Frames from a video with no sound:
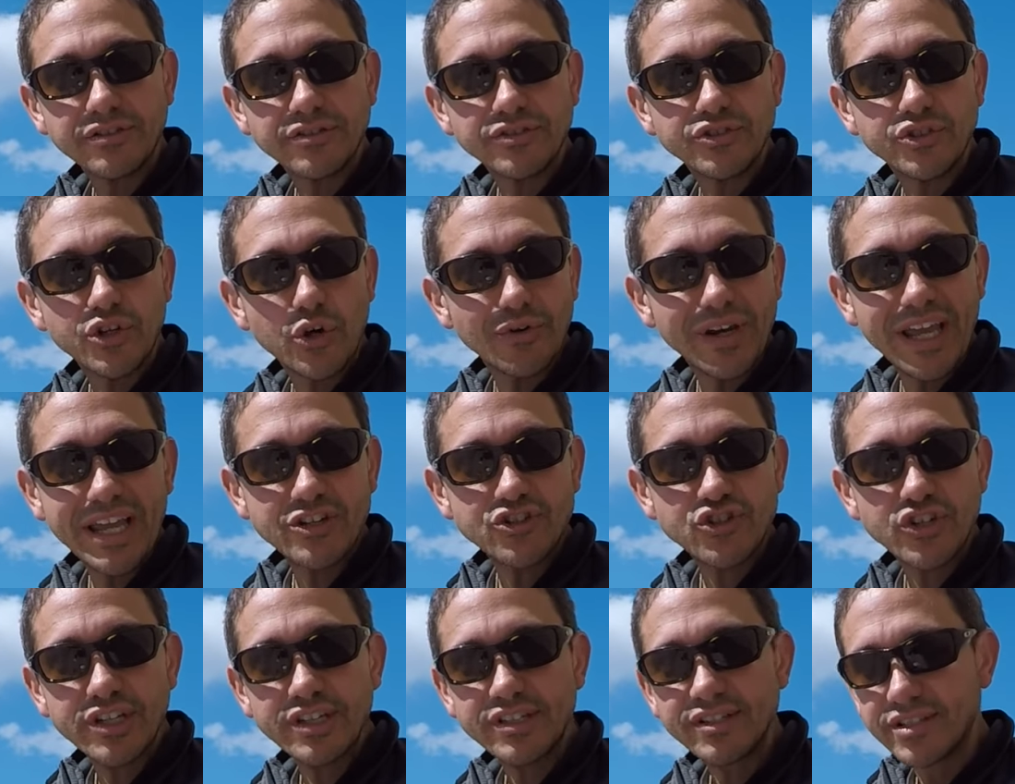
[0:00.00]

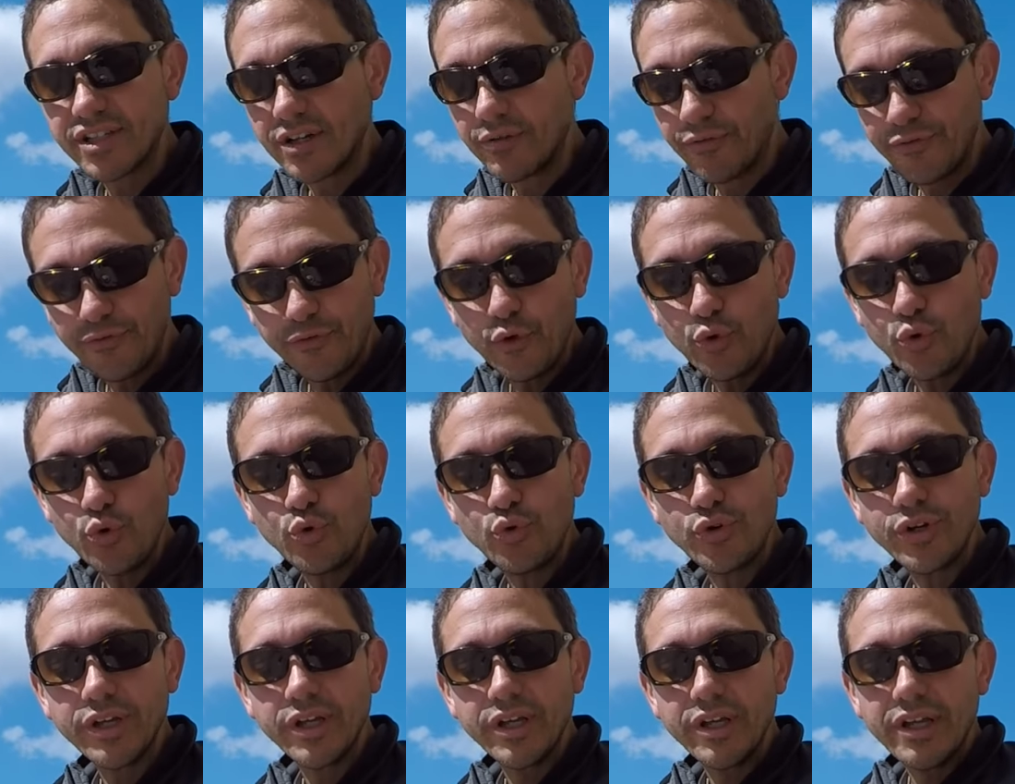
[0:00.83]
donations of
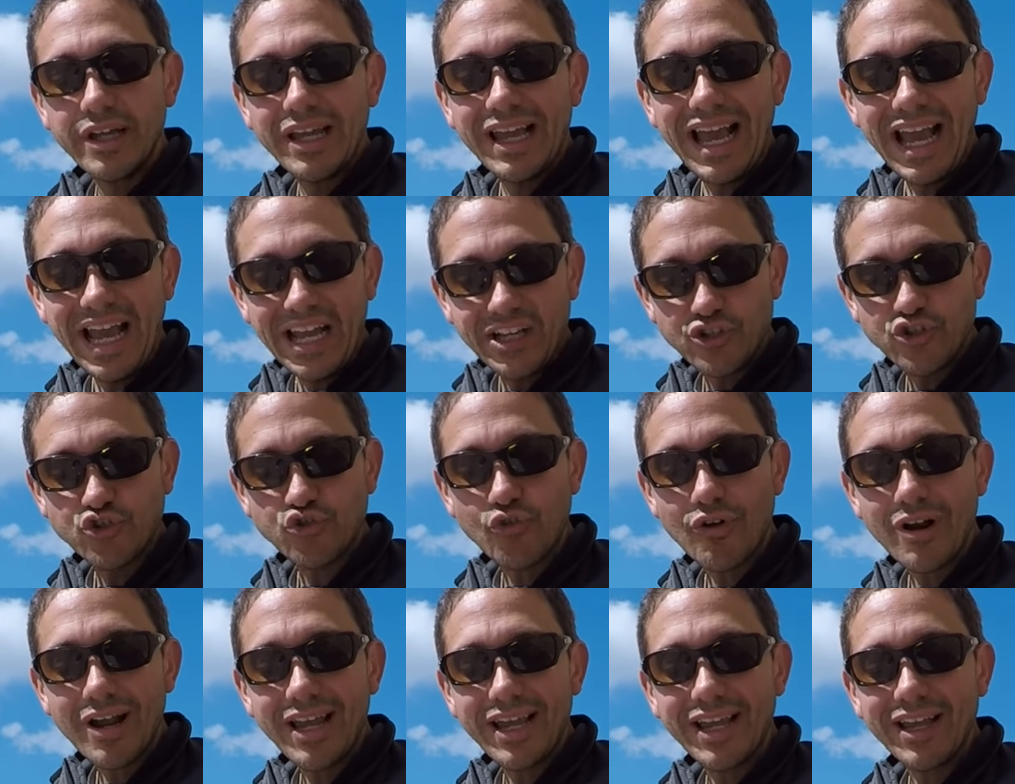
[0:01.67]
food and
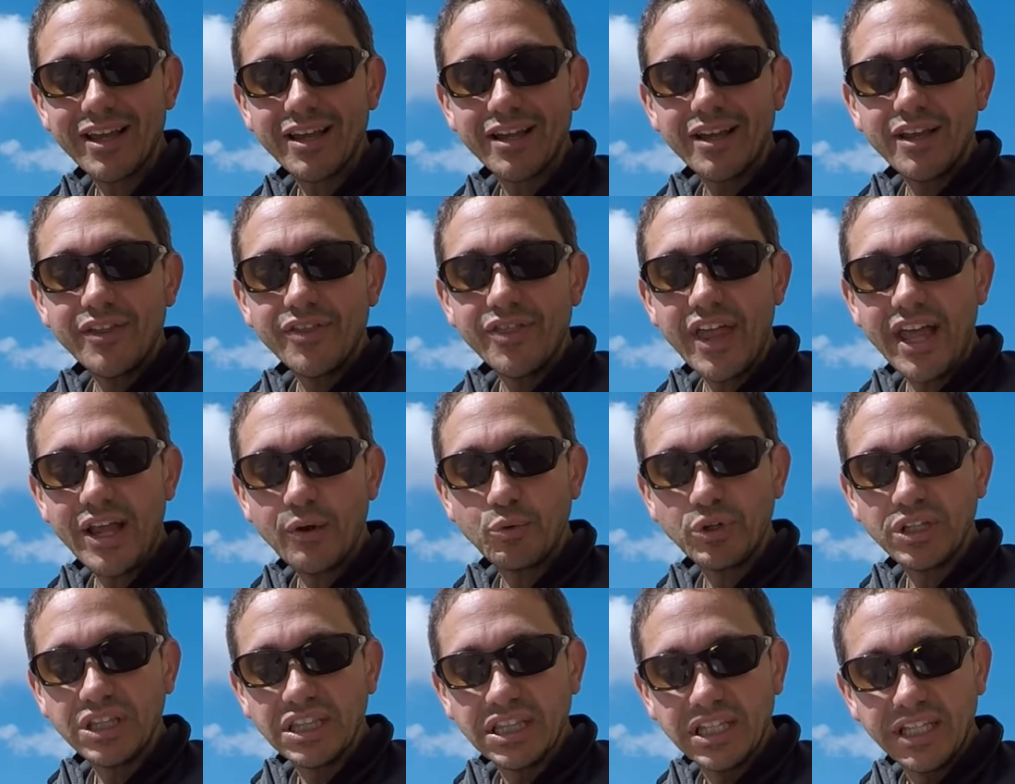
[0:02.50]
drink, they
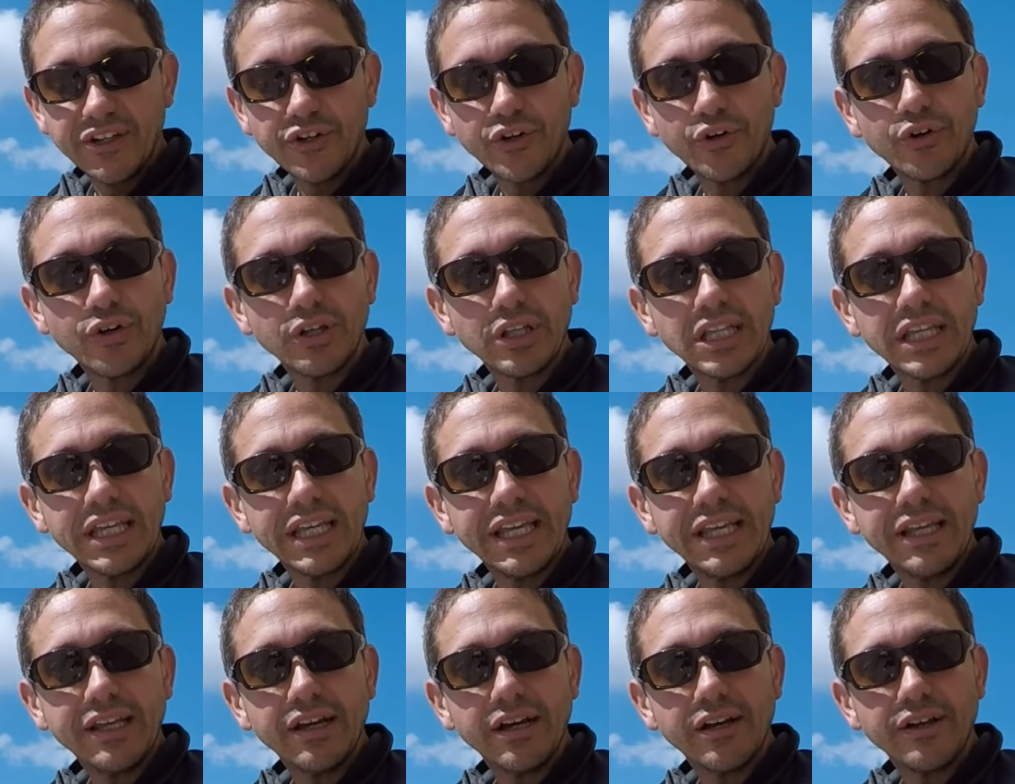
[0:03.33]
would
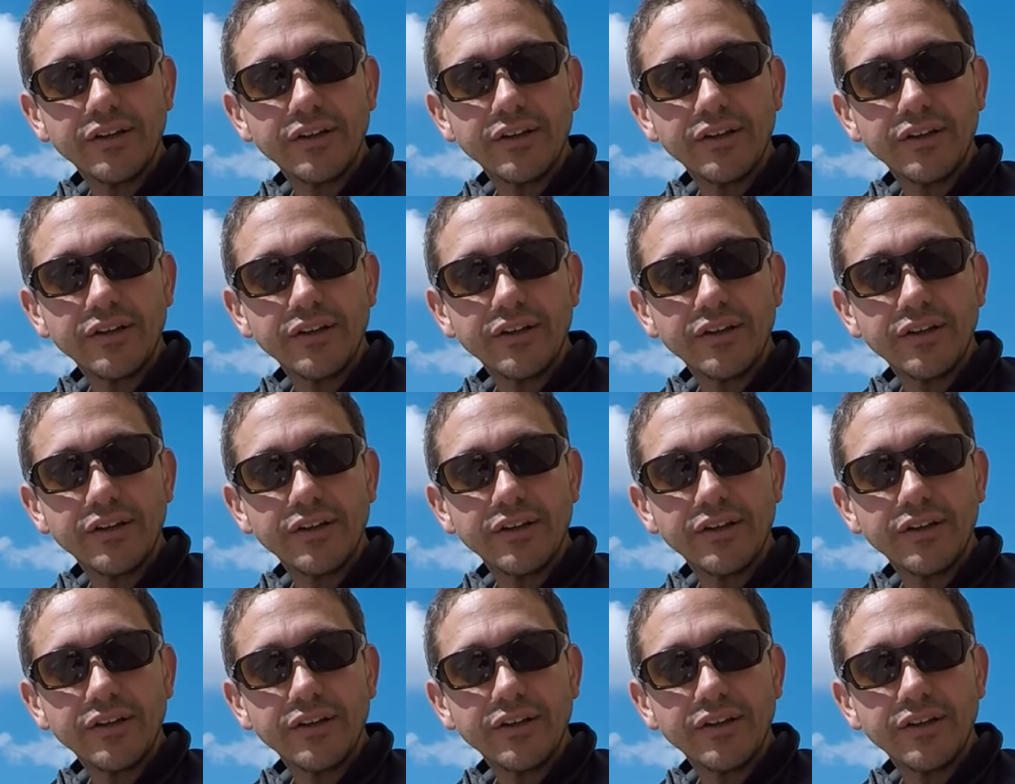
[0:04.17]
literally